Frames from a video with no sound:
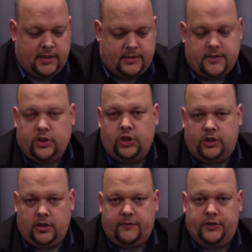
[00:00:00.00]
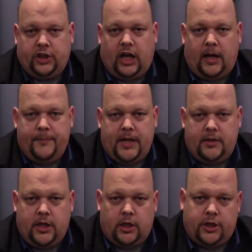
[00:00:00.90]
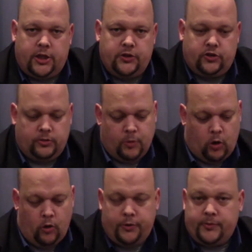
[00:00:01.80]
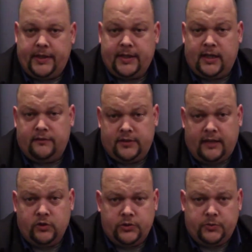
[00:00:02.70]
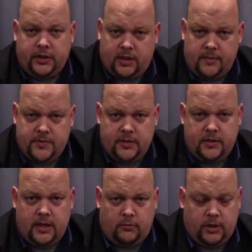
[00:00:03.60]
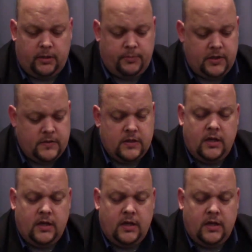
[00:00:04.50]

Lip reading: that does a good enough job that they're going to consume all three kind of levels when it comes to the networking piece.